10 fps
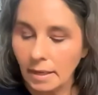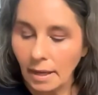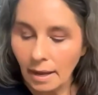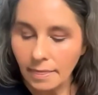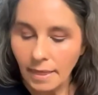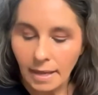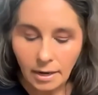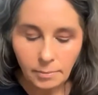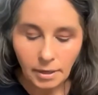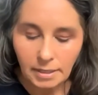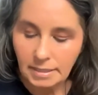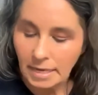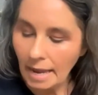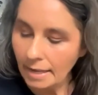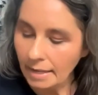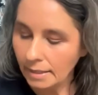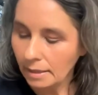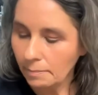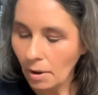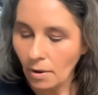And then I'm going to take
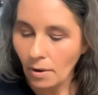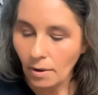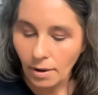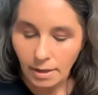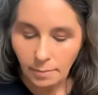my